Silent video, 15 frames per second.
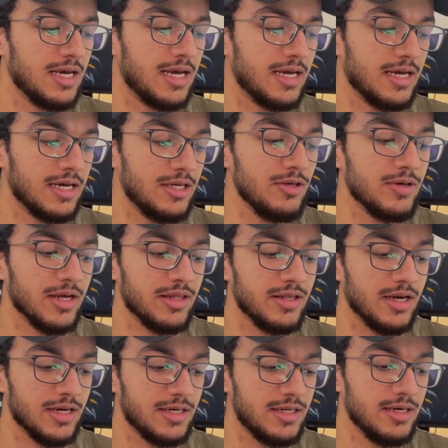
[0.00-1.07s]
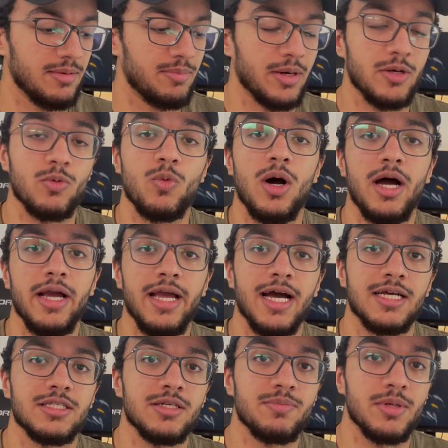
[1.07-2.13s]
You get the idea. But why
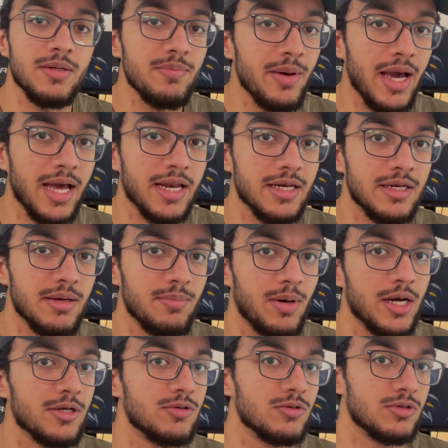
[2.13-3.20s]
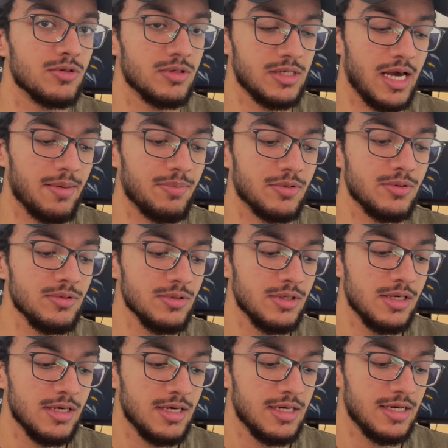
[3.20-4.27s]
has it been banned by Google and Apple?
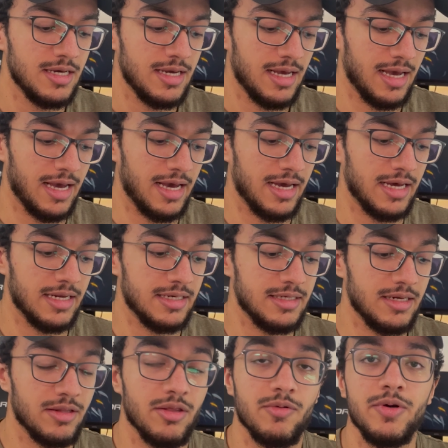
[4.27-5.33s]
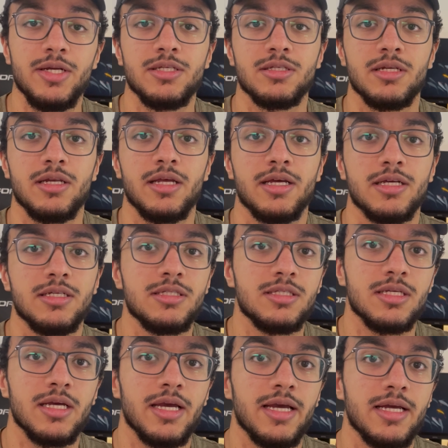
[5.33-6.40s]
And the reason
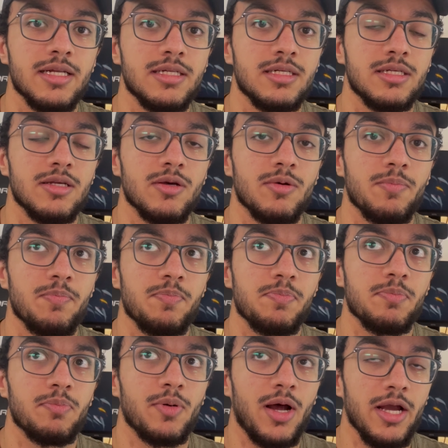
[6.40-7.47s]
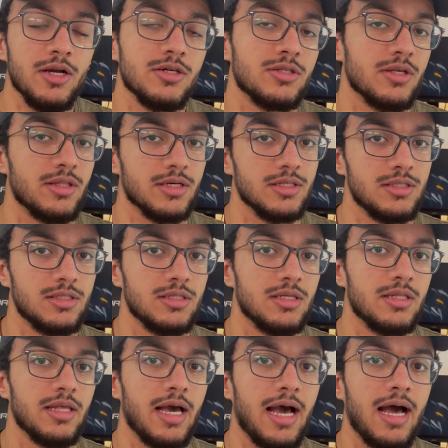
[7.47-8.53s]
is prior to this,
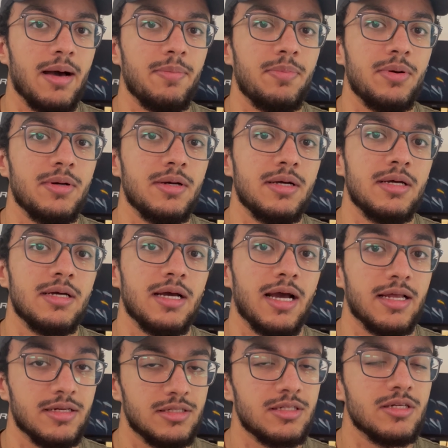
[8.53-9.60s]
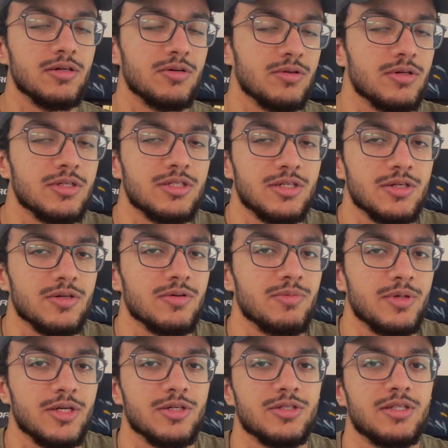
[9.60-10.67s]
the app, and still
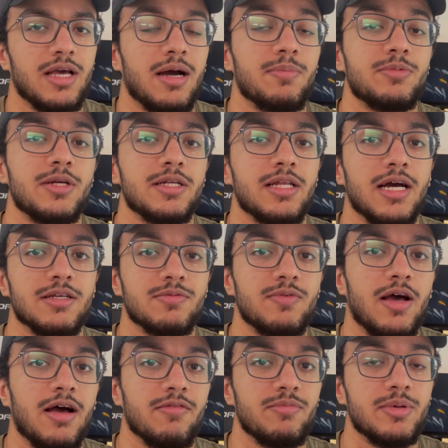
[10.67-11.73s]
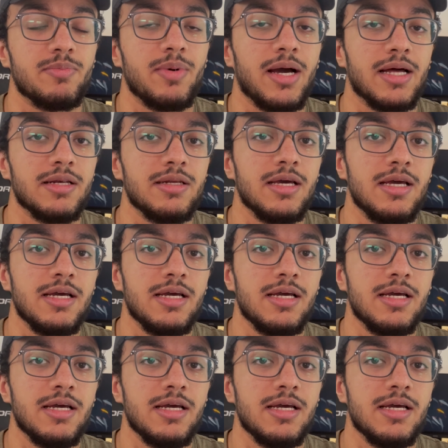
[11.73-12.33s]
because the update have been banned,